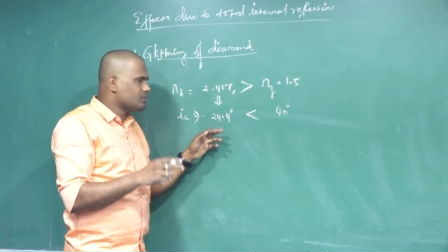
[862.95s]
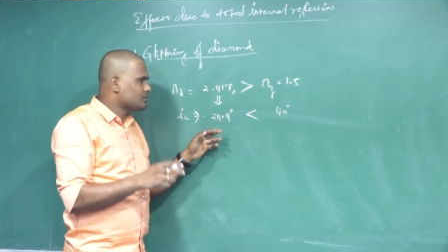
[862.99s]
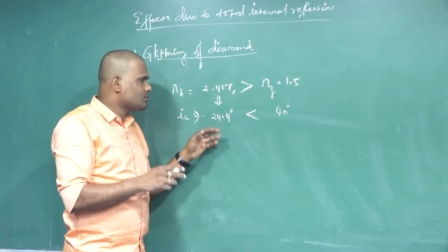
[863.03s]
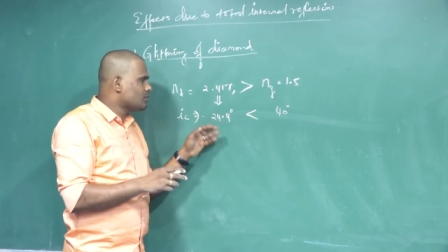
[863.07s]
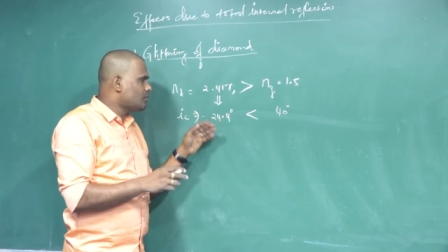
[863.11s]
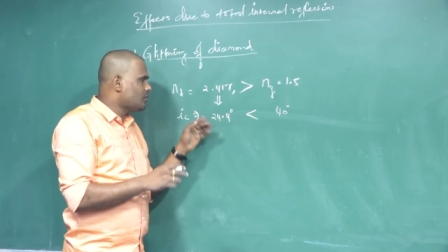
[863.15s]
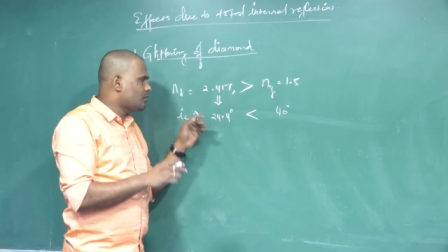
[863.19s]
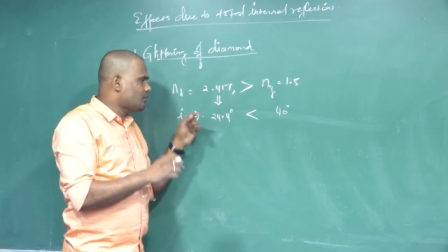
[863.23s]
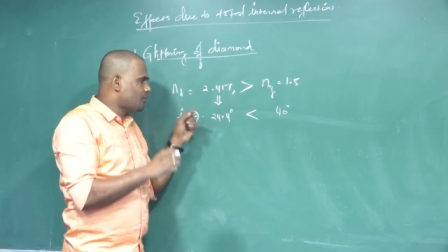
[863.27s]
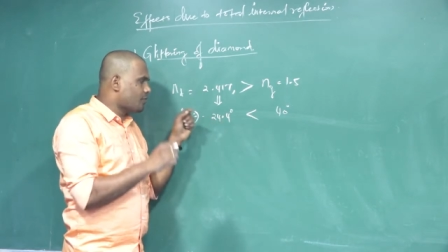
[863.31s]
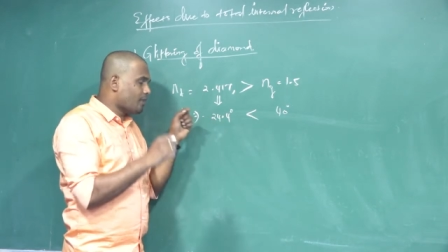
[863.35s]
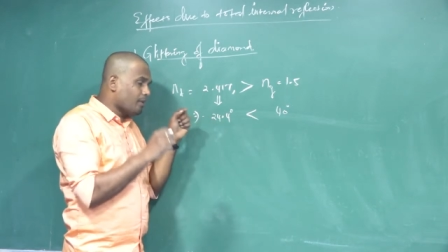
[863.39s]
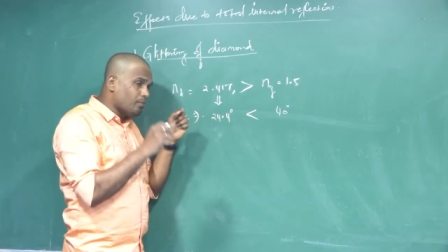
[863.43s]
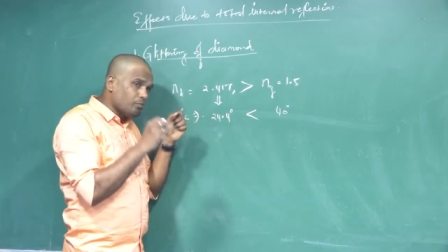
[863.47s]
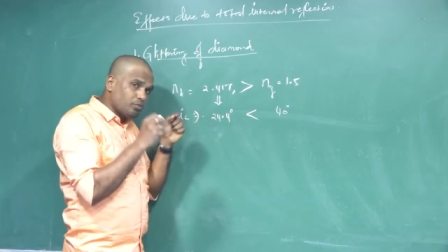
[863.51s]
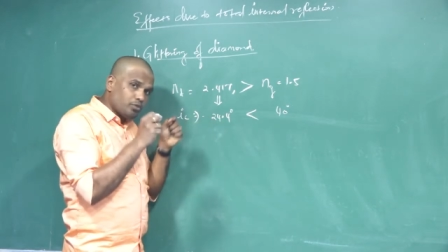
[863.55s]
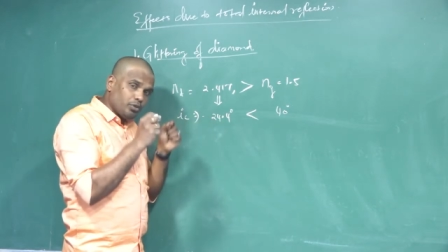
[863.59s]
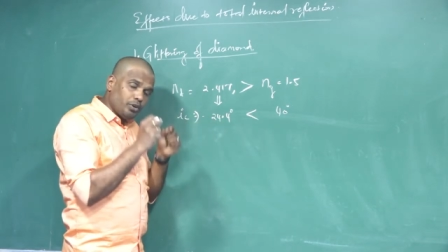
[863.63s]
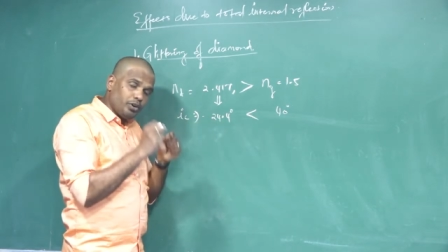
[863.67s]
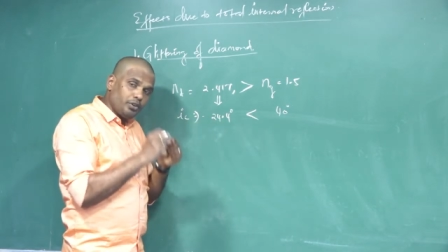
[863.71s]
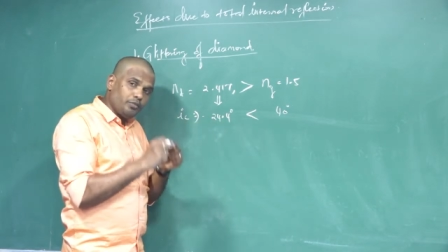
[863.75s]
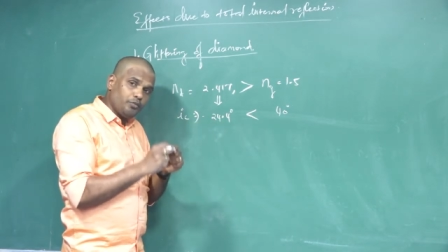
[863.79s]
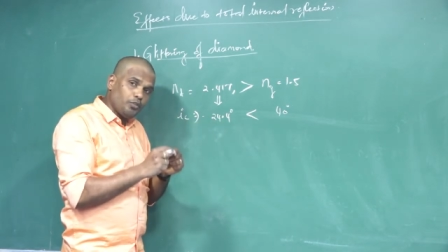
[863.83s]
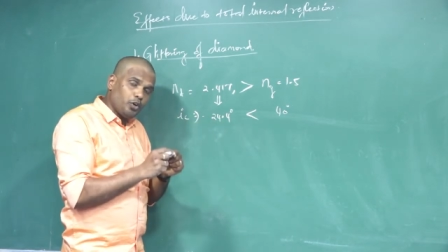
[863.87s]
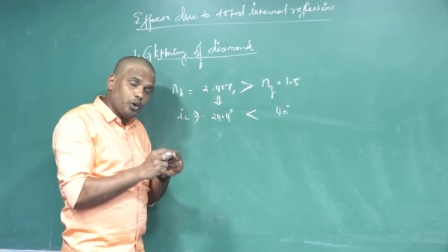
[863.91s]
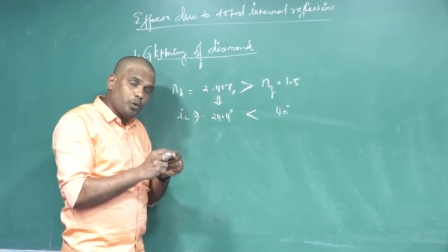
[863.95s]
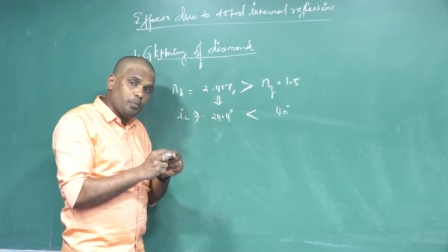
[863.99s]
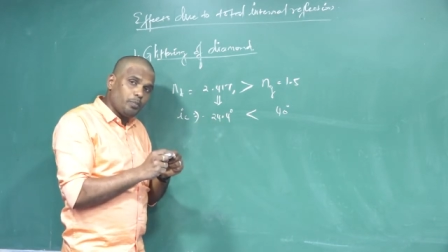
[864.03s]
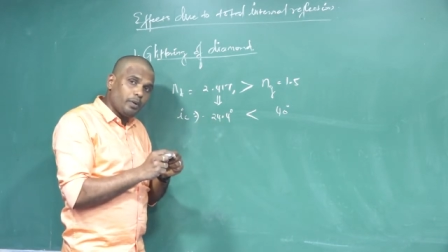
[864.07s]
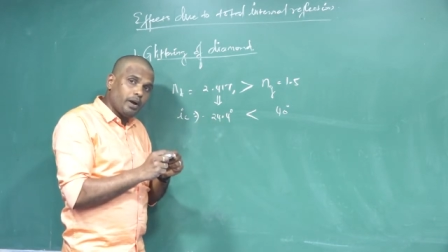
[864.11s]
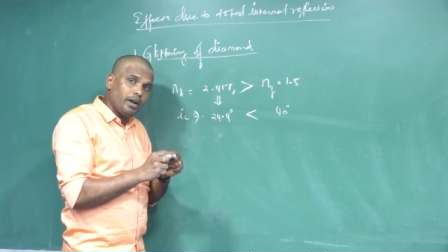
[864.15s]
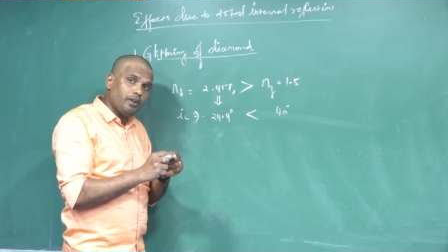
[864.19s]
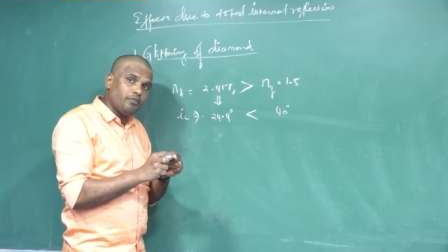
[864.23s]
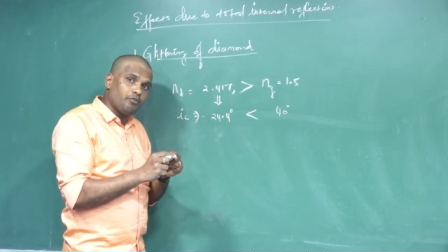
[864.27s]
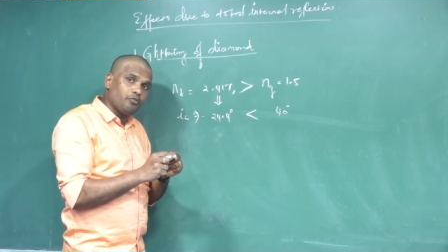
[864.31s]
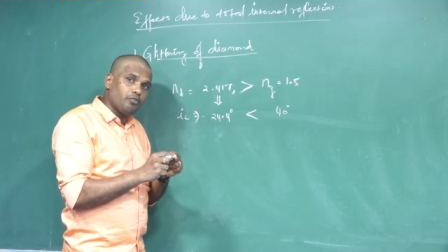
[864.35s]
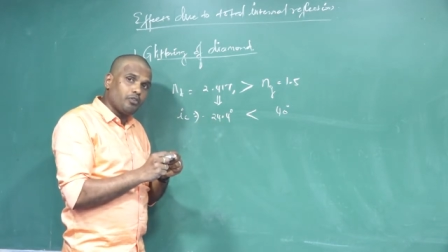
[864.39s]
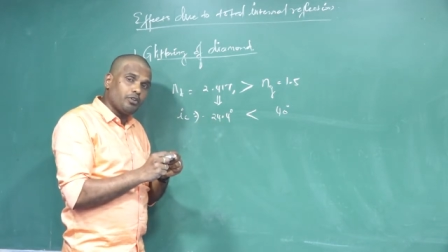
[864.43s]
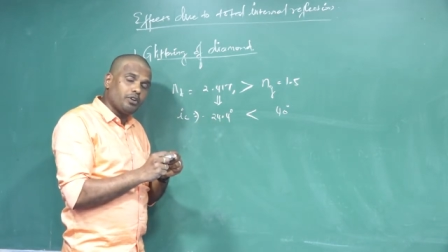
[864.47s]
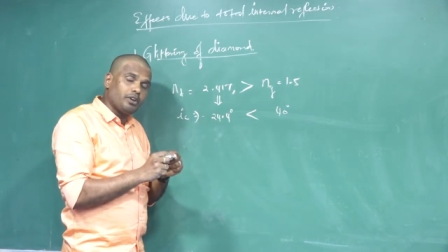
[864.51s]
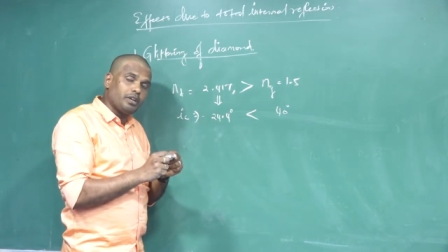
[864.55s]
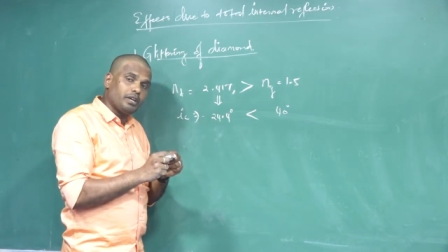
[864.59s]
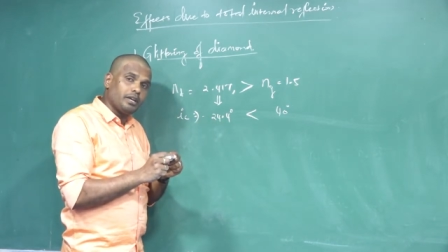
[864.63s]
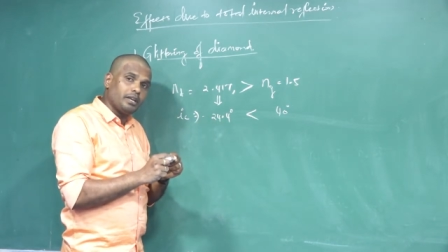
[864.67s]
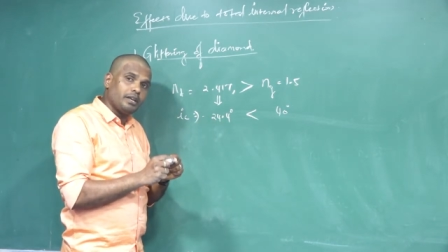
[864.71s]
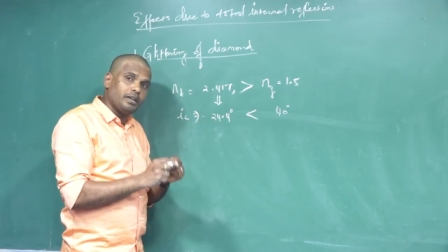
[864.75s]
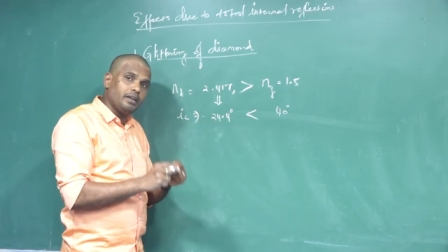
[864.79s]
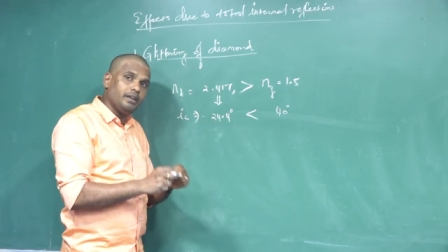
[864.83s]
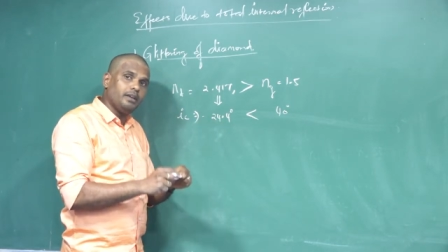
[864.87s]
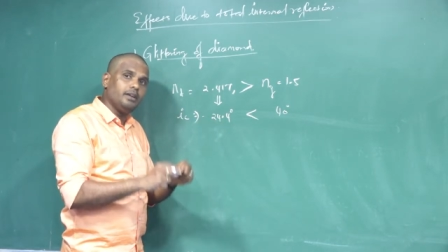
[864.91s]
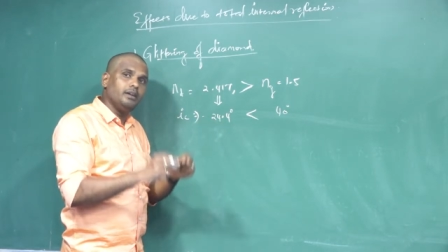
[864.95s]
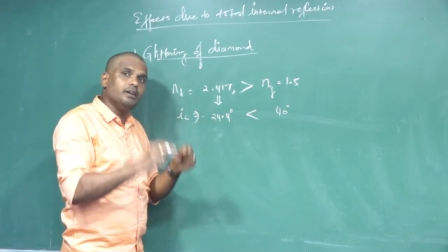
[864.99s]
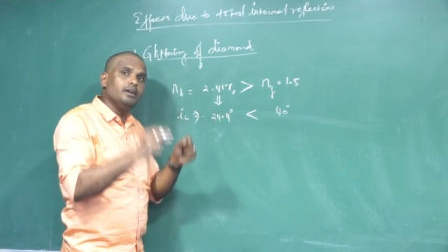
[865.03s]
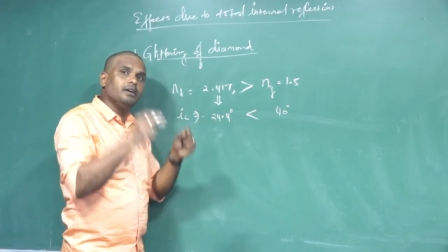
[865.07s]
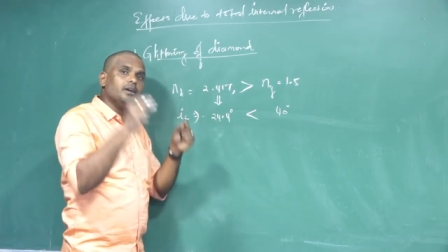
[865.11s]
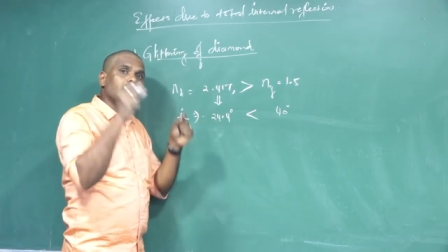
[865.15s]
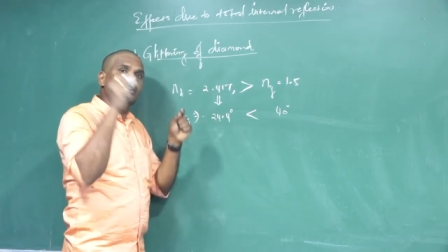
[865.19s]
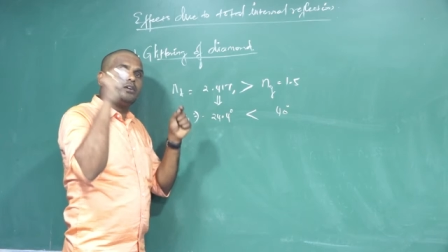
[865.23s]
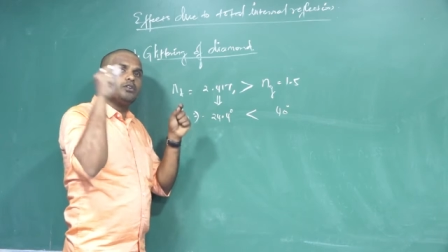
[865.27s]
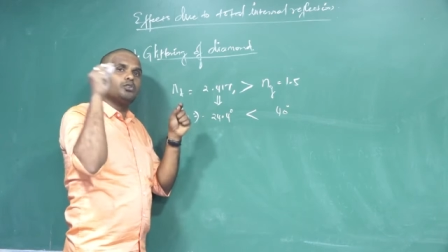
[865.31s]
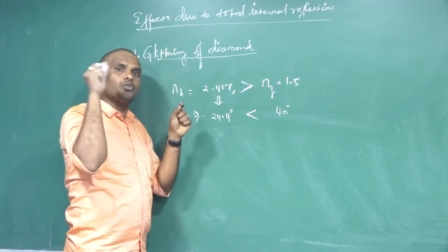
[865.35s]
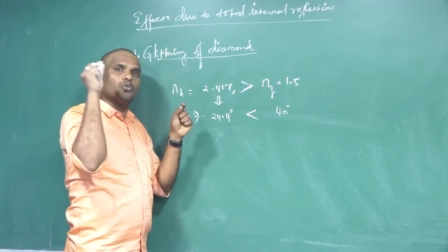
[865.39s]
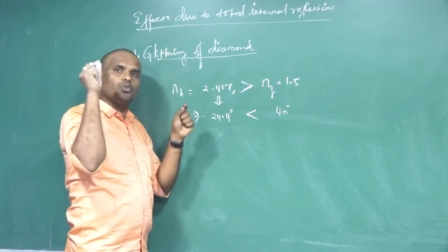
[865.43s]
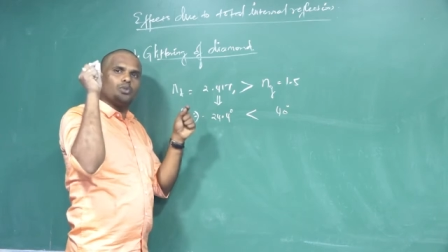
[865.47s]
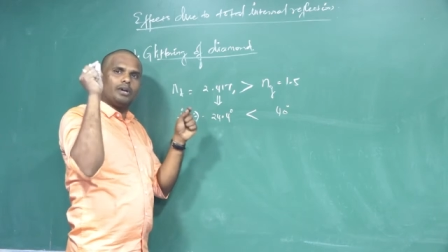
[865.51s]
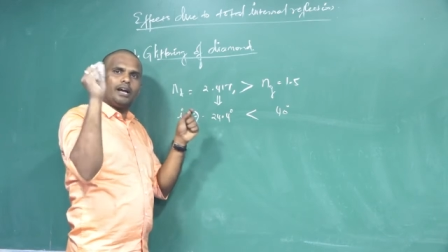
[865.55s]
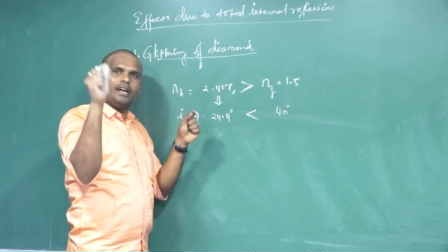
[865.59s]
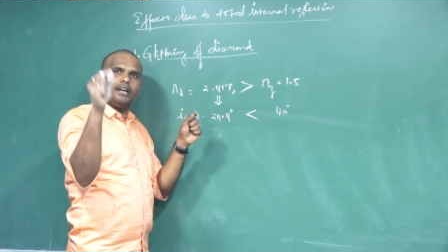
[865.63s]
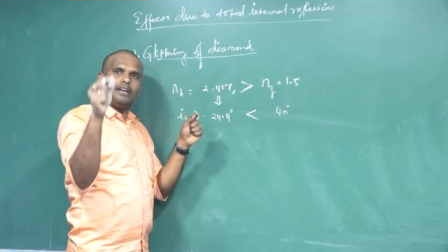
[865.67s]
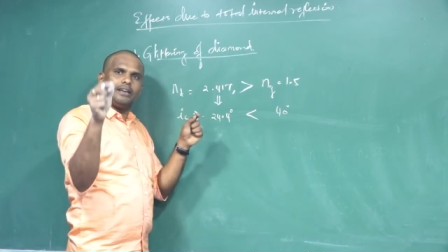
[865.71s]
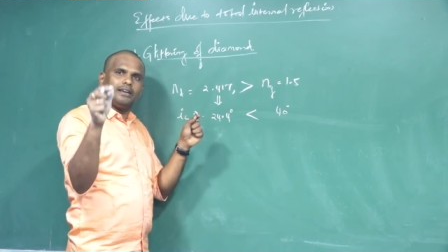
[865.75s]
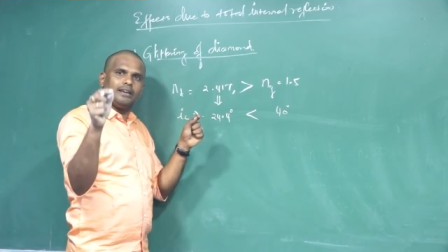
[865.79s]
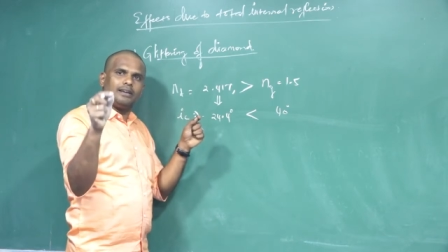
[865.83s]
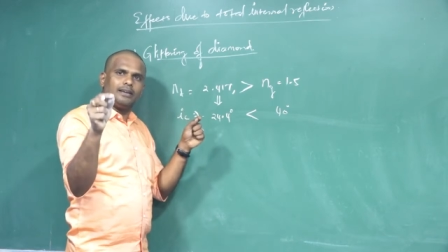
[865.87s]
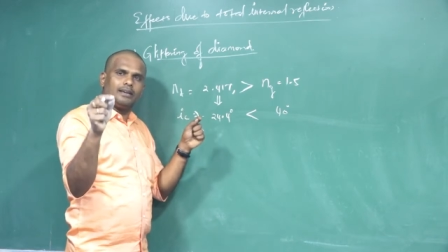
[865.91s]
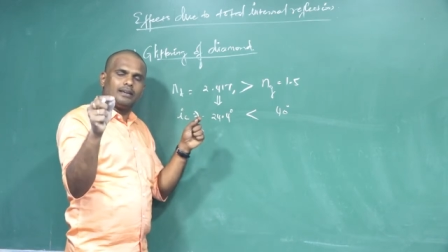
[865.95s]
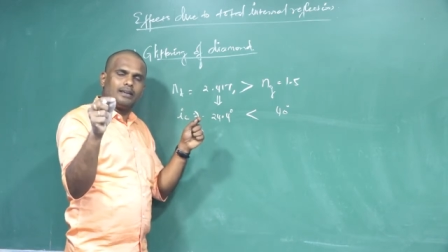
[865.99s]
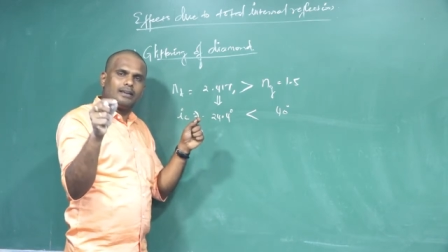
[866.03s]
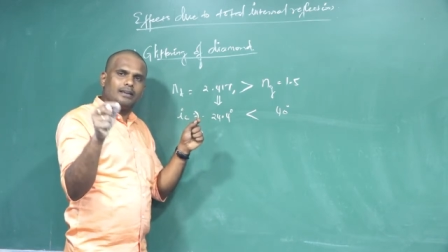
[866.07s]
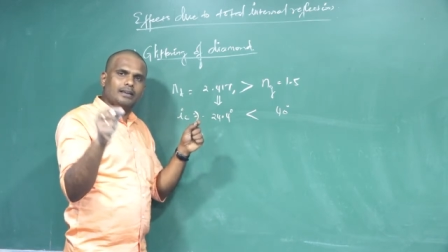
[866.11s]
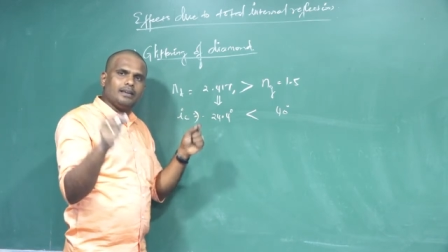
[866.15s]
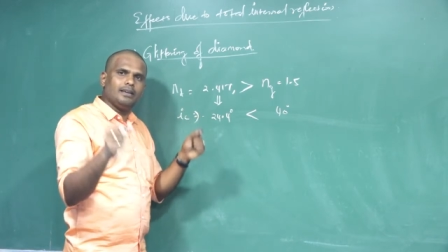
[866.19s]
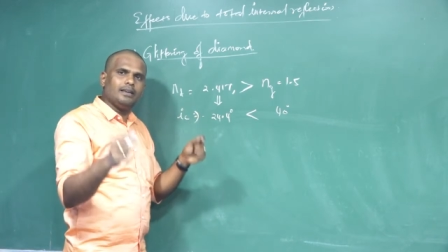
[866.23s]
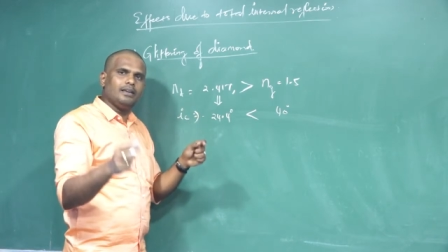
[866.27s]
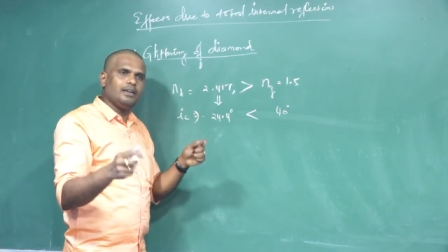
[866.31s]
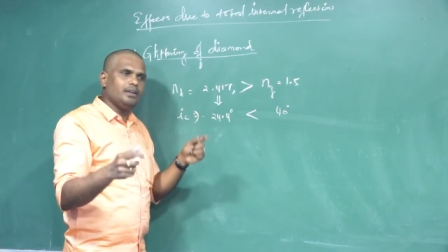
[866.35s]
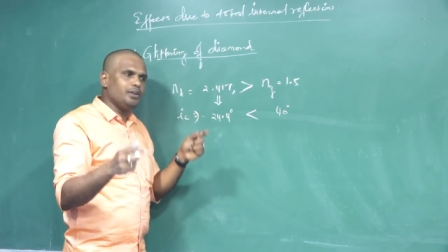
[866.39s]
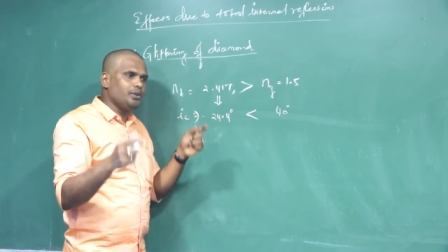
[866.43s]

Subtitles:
So from 24.4 degree to 90 degree,